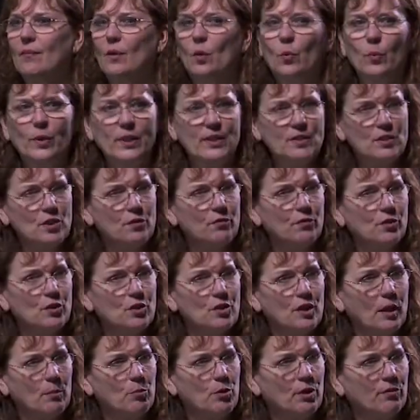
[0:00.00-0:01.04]
When is the first
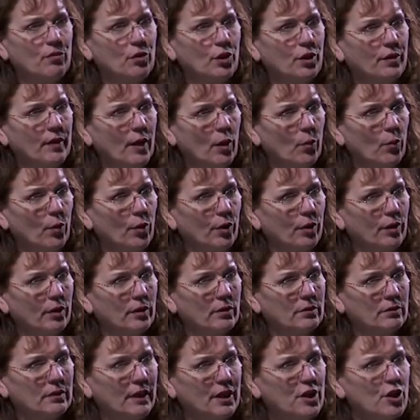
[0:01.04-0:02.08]
time you ever heard that word?
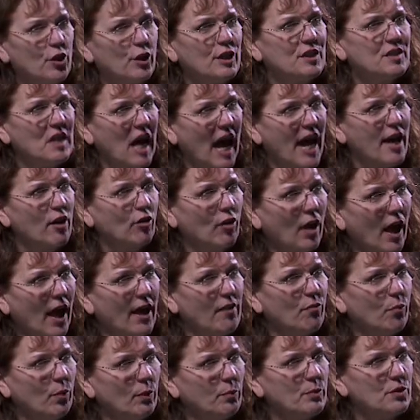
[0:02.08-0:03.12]
In your entire
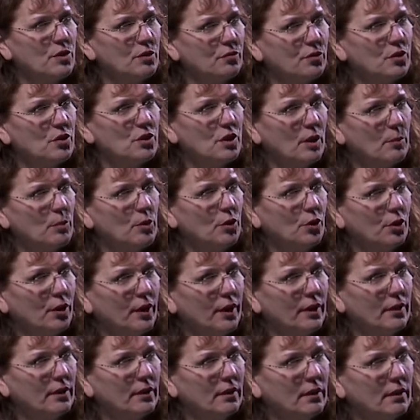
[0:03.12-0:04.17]
life, when was the first time you heard
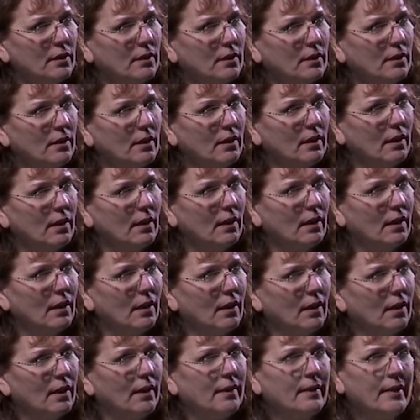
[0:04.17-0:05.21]
it?
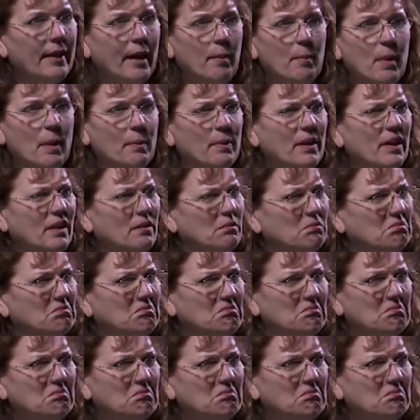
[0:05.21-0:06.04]
Yeah, maybe